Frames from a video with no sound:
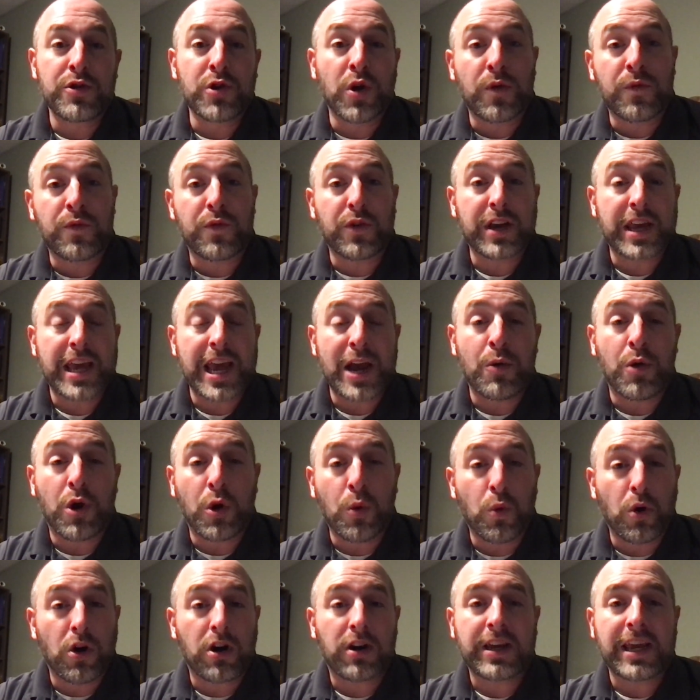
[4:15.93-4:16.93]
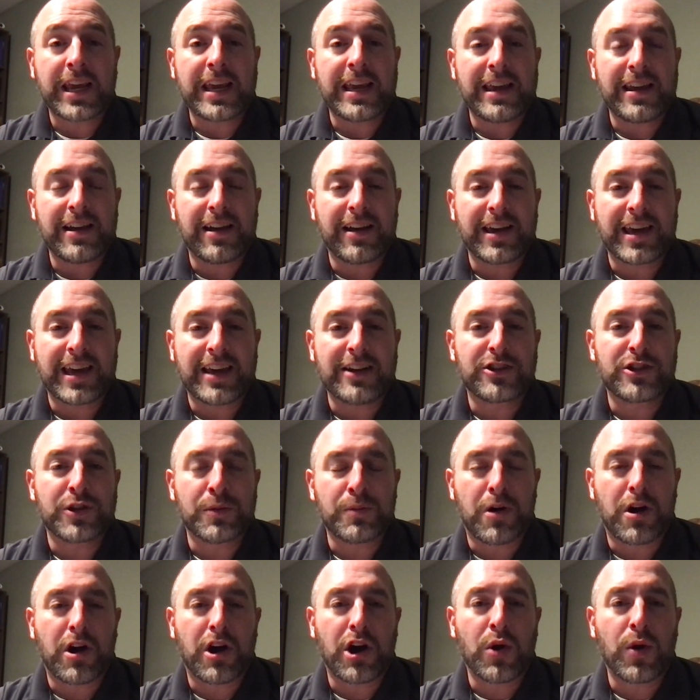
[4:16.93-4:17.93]
Don't forget, we're working again
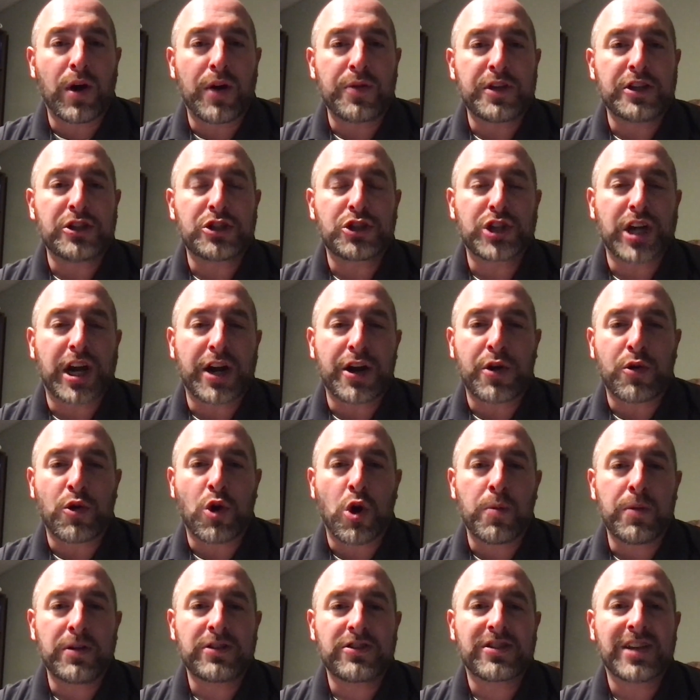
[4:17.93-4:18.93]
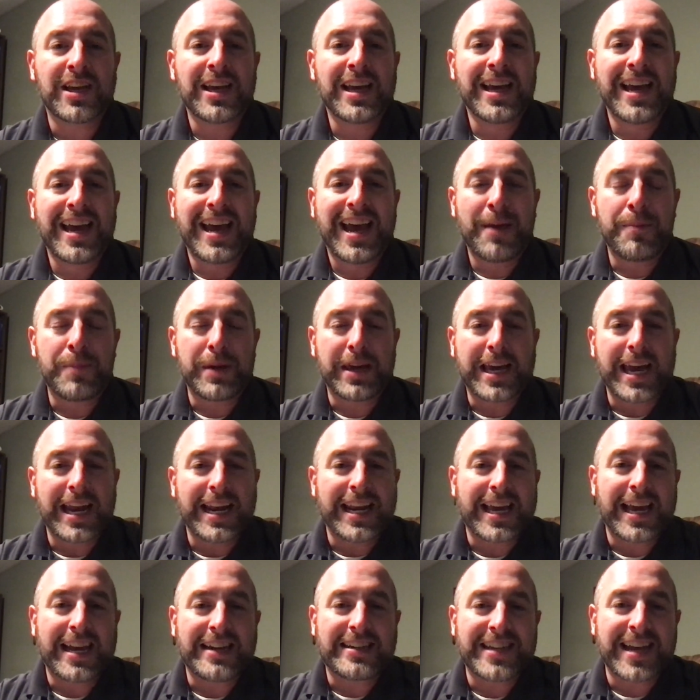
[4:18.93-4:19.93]
tomorrow on these John and Romans
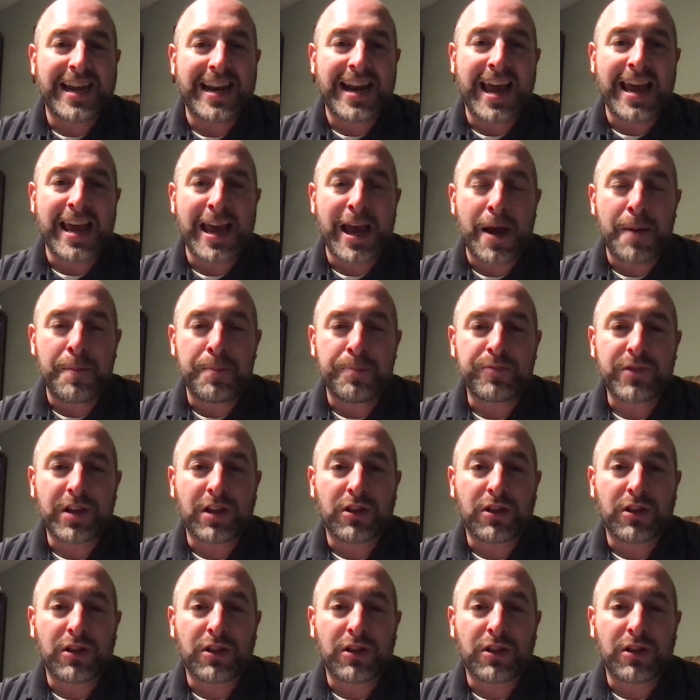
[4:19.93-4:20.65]
beginning at 10 a.m.